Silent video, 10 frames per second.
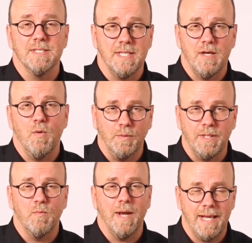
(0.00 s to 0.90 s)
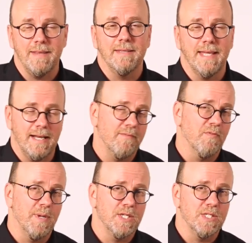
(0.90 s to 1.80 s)
is the only way that that
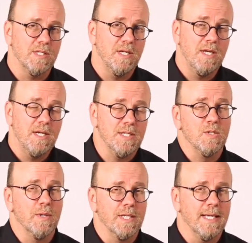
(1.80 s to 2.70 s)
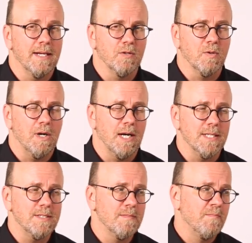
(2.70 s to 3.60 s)
information is going to get
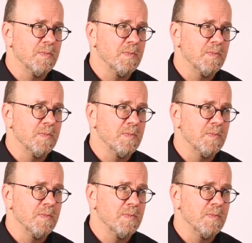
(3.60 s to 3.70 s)
across.